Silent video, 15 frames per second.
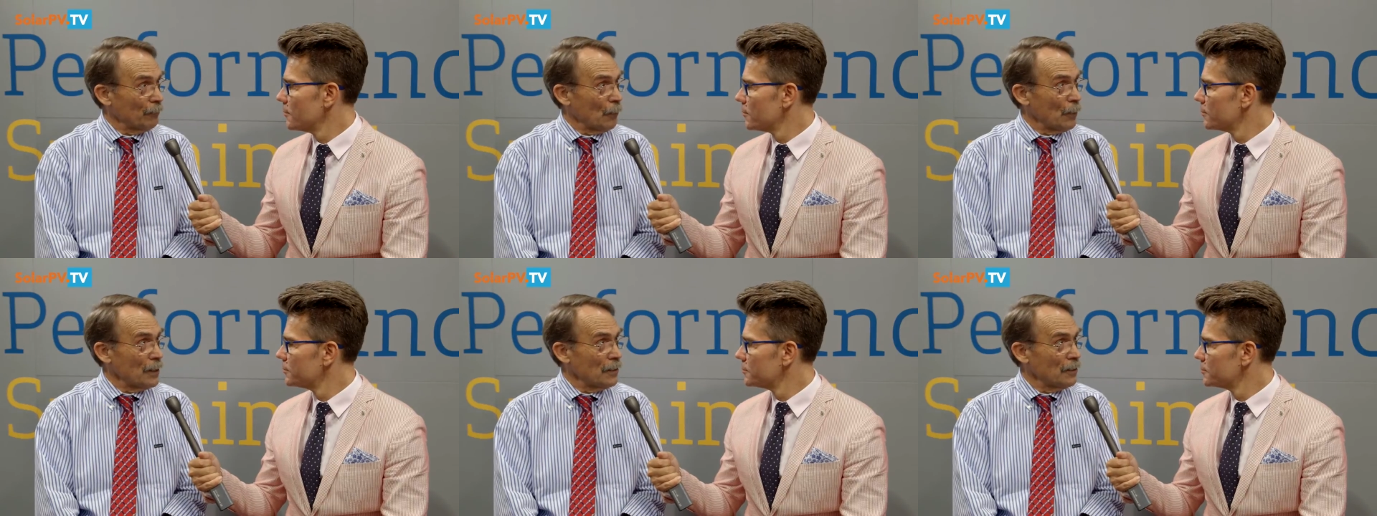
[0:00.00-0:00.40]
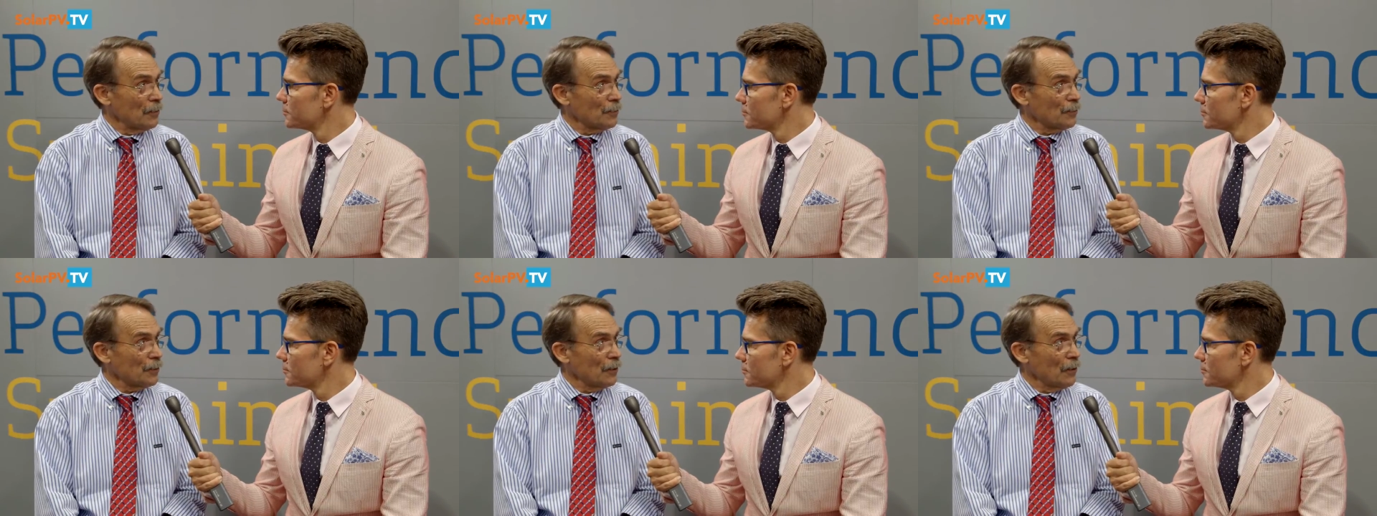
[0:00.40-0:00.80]
Speaker 1: 40
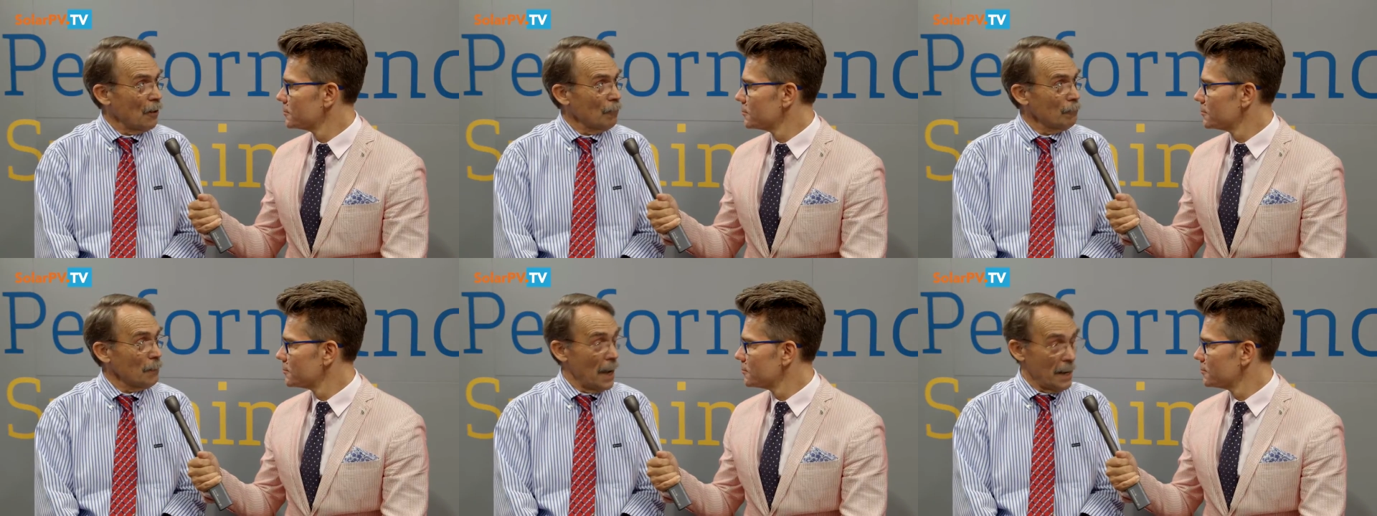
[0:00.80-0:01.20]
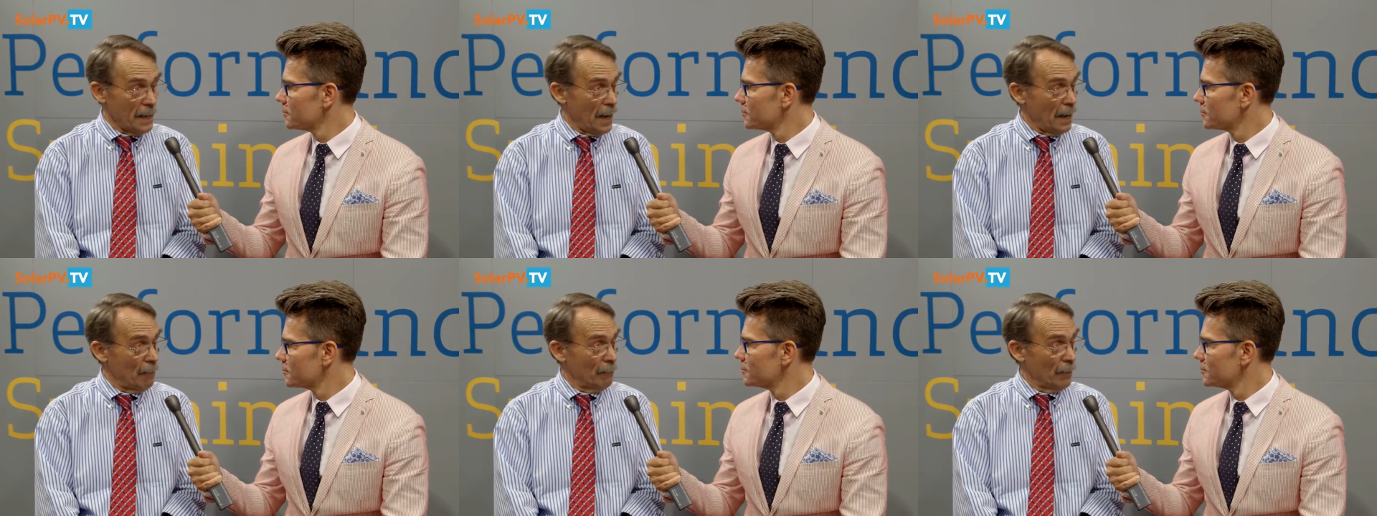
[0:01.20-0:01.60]
years ago and
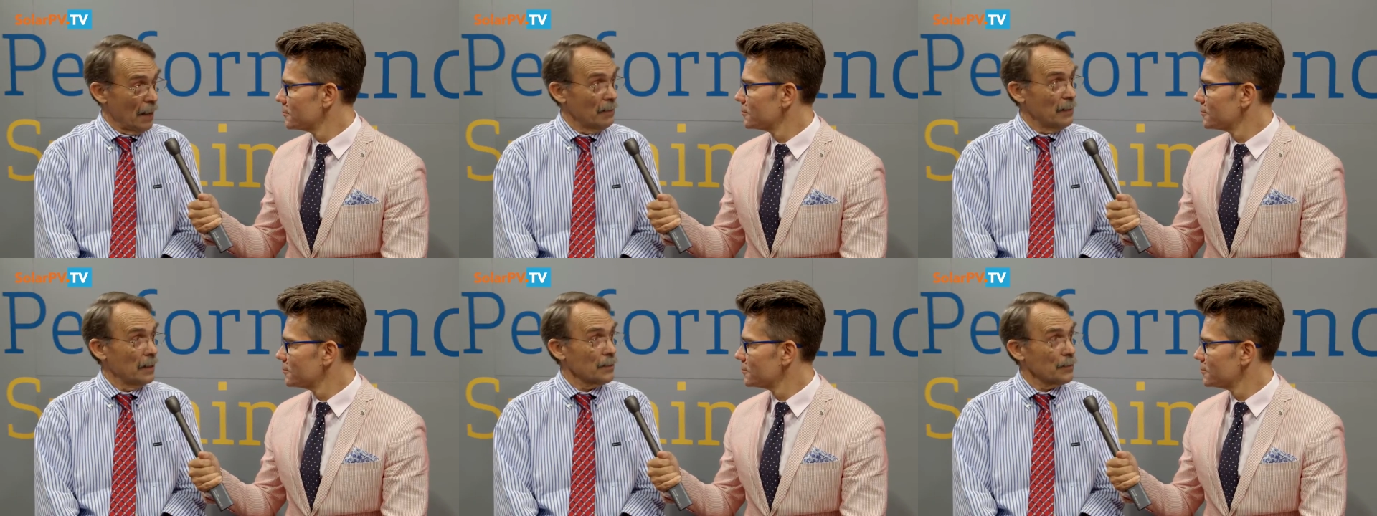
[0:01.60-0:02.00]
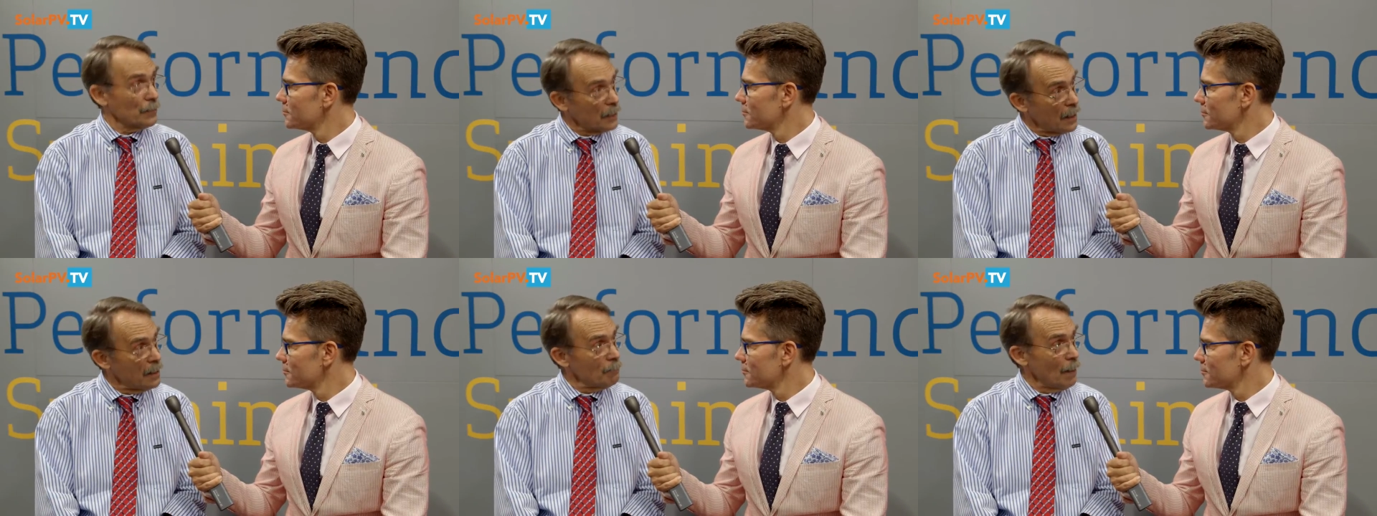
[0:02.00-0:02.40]
have the
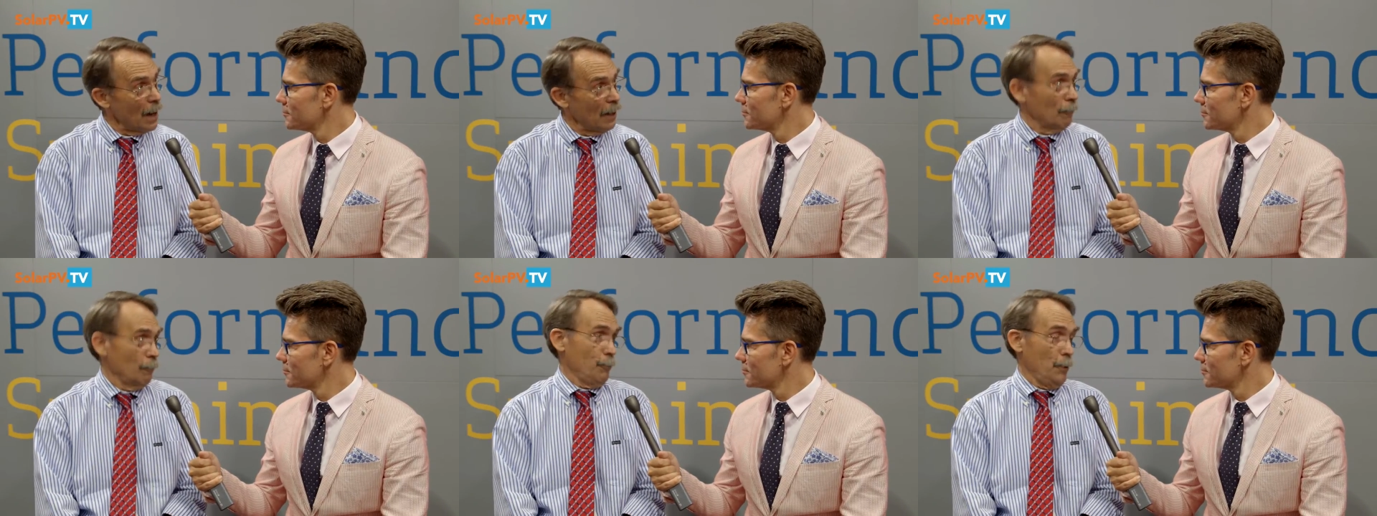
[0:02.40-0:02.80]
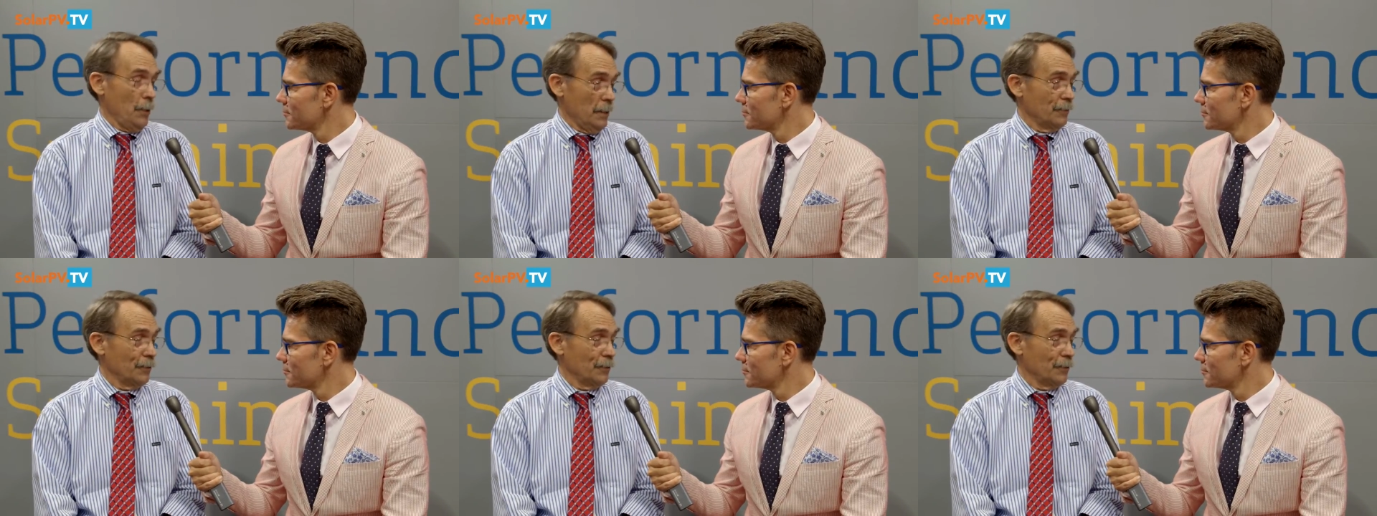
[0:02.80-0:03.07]
same output.